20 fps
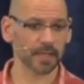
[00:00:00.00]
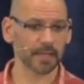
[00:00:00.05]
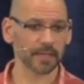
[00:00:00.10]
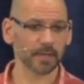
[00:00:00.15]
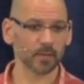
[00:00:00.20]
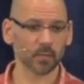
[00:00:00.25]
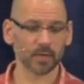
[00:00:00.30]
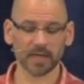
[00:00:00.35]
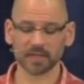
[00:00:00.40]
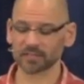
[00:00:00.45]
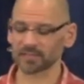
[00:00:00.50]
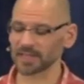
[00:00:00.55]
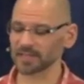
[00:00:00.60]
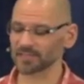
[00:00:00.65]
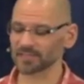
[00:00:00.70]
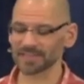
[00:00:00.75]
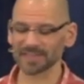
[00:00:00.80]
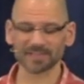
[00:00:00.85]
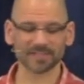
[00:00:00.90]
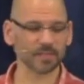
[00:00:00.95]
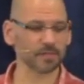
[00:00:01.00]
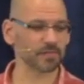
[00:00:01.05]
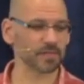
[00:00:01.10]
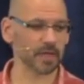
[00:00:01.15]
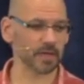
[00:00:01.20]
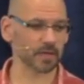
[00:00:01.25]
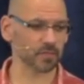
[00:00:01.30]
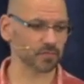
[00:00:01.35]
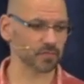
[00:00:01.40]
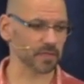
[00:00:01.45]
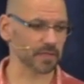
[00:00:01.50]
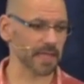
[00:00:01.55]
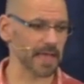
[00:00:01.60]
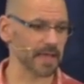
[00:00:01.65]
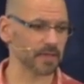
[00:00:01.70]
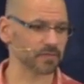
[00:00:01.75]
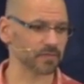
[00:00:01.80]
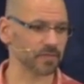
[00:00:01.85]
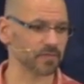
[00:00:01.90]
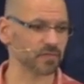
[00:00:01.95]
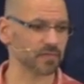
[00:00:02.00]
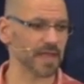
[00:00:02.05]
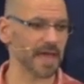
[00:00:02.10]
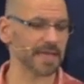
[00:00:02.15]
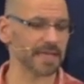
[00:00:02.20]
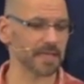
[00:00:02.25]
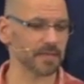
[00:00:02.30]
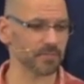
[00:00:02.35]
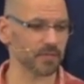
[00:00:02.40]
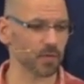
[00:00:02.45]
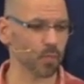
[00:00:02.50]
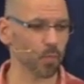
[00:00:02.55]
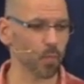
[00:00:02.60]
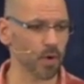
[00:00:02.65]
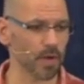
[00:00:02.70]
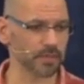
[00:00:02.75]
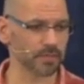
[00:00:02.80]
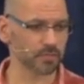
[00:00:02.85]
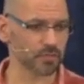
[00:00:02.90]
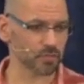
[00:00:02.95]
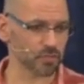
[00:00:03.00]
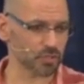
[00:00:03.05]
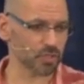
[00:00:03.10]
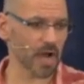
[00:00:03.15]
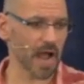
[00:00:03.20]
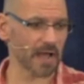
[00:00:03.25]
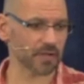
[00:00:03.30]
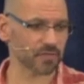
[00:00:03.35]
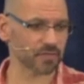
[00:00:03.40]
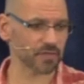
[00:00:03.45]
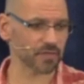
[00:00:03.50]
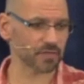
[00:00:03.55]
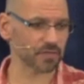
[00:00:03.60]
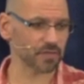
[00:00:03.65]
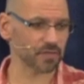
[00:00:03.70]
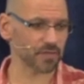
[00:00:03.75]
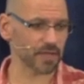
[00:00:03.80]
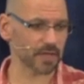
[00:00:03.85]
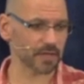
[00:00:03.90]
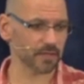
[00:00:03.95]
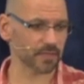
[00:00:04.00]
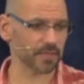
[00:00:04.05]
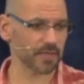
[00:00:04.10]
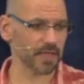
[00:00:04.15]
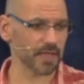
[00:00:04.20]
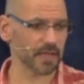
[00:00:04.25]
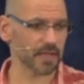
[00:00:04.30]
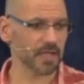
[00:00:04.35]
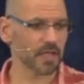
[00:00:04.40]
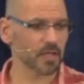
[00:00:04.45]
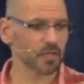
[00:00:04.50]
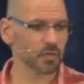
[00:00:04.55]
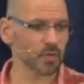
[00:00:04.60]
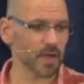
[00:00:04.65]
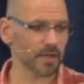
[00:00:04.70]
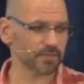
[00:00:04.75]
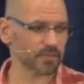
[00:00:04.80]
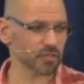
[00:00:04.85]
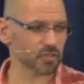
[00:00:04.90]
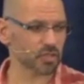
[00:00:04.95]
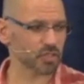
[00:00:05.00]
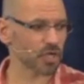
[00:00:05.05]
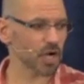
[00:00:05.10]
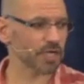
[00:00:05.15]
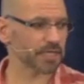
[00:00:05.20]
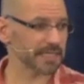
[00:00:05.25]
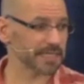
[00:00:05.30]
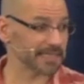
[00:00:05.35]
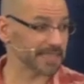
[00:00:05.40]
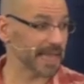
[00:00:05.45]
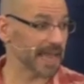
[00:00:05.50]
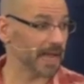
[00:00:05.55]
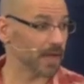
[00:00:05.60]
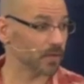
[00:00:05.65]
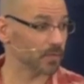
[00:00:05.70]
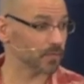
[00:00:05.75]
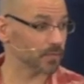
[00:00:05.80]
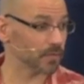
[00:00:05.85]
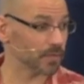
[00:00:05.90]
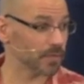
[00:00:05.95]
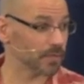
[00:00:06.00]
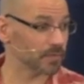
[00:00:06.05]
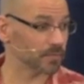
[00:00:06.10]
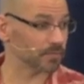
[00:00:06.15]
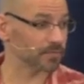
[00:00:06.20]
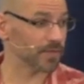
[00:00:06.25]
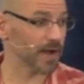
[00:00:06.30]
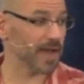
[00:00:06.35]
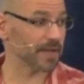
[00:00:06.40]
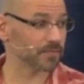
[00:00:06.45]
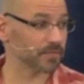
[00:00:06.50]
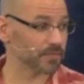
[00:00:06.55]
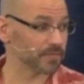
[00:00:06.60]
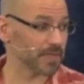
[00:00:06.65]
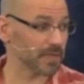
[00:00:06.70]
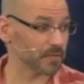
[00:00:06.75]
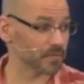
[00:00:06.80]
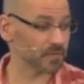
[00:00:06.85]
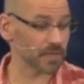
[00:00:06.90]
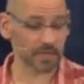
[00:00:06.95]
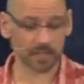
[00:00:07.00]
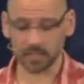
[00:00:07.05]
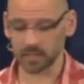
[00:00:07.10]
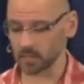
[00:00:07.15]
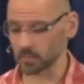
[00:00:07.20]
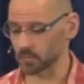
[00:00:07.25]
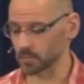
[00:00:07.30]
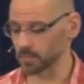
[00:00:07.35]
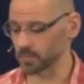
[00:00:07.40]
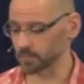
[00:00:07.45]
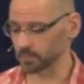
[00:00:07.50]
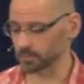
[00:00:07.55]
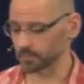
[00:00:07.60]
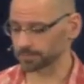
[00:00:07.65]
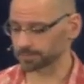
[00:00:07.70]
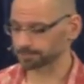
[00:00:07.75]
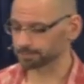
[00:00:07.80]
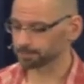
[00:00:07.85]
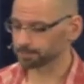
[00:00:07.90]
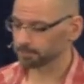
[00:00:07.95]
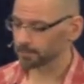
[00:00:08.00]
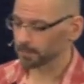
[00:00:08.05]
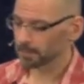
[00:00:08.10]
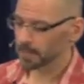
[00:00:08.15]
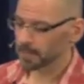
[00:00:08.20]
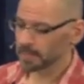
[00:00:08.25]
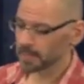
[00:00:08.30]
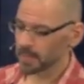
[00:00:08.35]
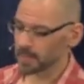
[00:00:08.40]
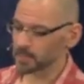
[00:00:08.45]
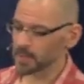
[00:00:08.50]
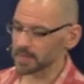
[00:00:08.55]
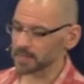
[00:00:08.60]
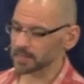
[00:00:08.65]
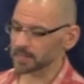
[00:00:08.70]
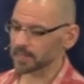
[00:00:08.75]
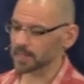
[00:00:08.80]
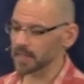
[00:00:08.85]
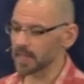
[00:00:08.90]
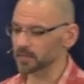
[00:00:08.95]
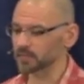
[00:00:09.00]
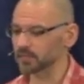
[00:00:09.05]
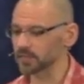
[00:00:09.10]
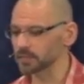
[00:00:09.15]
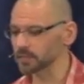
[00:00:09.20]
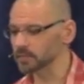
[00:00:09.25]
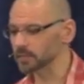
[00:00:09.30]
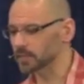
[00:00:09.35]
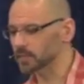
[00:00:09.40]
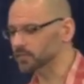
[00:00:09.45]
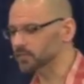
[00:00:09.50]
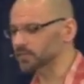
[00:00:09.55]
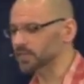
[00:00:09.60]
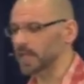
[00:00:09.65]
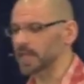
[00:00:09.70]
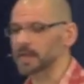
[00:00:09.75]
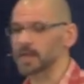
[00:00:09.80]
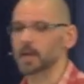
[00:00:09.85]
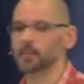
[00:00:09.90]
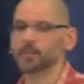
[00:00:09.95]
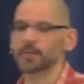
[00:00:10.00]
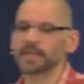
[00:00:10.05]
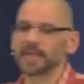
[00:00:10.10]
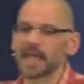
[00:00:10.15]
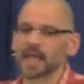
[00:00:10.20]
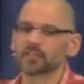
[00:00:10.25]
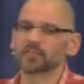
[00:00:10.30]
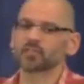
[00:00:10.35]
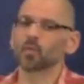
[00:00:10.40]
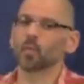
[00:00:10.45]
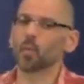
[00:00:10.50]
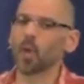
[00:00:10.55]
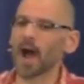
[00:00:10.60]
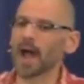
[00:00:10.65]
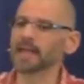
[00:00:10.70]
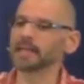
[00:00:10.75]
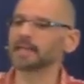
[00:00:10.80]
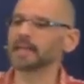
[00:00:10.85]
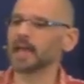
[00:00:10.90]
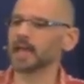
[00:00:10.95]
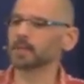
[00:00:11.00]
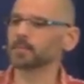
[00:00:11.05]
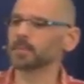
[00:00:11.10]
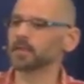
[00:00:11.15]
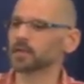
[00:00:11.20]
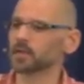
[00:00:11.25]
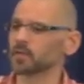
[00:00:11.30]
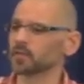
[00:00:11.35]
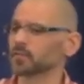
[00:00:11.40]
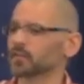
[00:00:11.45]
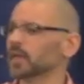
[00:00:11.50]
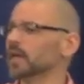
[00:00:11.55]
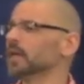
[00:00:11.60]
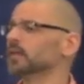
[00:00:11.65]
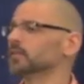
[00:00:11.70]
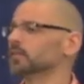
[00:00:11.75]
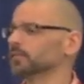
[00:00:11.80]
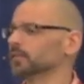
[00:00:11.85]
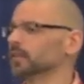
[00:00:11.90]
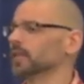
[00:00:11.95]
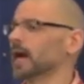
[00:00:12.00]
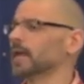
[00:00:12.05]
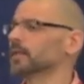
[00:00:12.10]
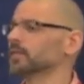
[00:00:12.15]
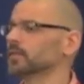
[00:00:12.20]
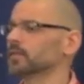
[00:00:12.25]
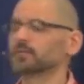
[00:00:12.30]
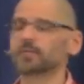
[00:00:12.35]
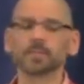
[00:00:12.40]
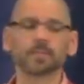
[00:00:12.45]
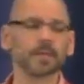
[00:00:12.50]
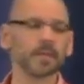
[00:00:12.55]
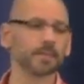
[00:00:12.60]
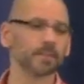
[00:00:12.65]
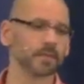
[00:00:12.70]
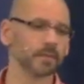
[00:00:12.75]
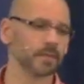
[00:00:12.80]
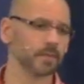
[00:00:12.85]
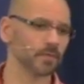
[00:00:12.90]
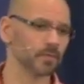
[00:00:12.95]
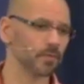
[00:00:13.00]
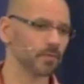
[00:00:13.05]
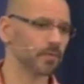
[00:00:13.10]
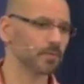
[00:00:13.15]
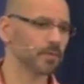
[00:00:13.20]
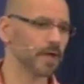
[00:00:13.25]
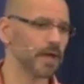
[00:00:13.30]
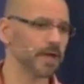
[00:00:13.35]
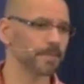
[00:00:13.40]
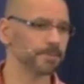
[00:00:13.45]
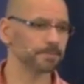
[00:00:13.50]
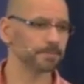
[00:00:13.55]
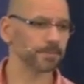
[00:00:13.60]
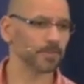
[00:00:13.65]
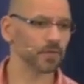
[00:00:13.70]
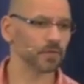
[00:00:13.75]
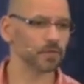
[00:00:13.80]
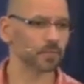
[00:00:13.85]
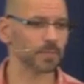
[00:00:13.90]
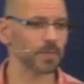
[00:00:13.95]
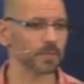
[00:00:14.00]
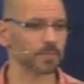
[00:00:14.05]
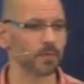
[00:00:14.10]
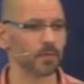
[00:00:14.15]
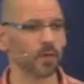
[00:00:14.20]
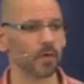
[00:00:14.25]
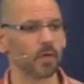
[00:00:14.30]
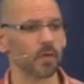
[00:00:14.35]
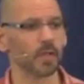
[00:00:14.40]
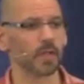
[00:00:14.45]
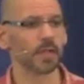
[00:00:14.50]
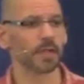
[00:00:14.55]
when I say 60 seconds or less, it's not even a one-shot 60-second thing. You have to chunk it down into 5 to 10 second increments. You got to make a connection and stand up. We cast a wide net because there's a lot of different people in the room, right? There's people